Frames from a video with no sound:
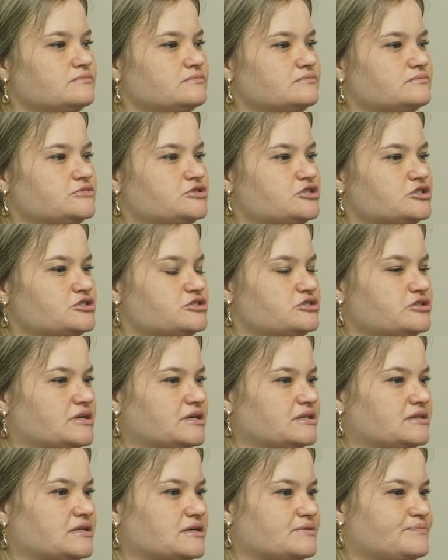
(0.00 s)
just to
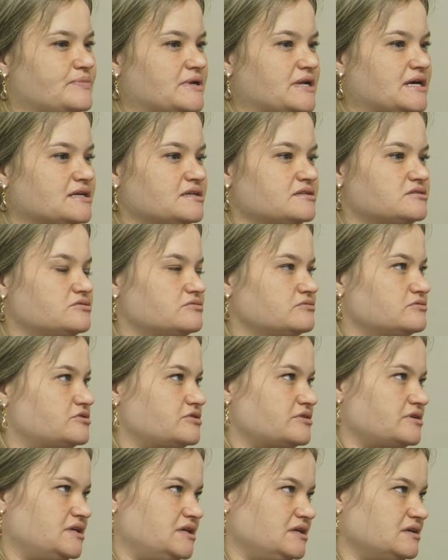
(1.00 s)
get that bladder to
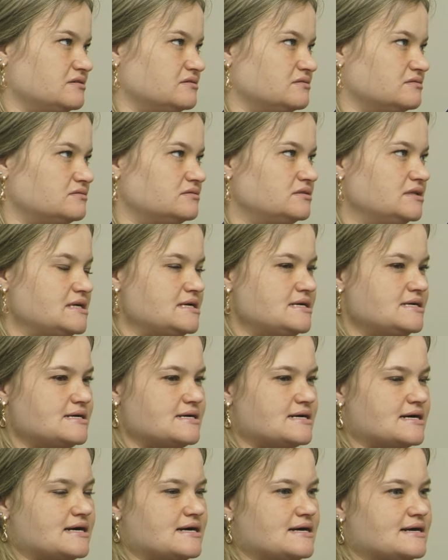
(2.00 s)
also heal.
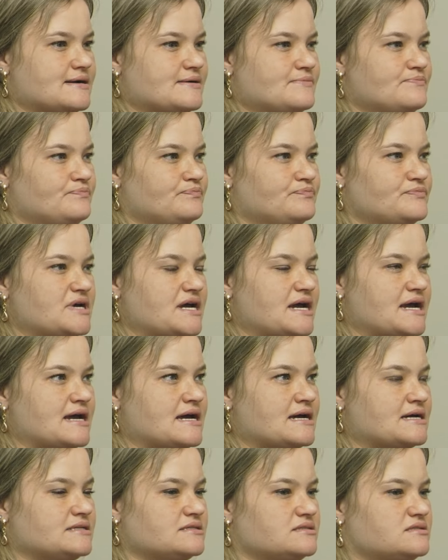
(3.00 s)
And
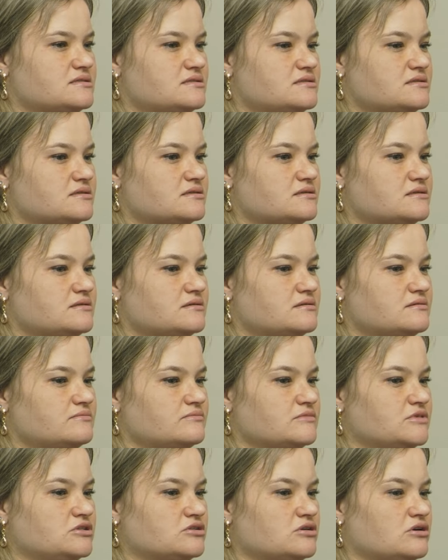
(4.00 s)

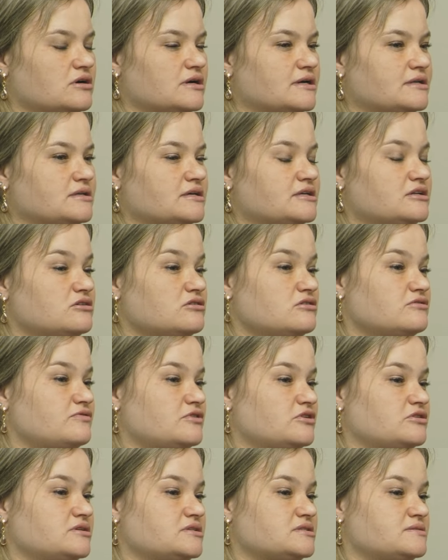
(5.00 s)
a lot of
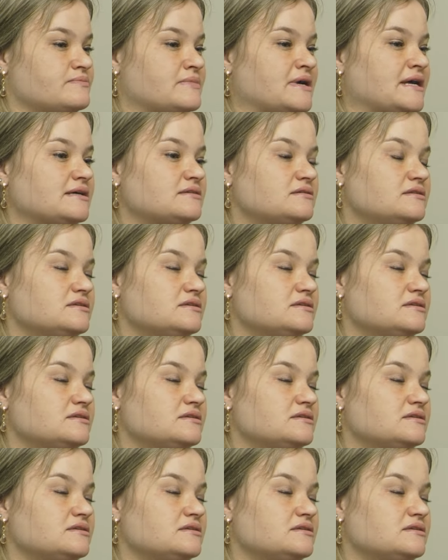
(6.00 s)
owners make the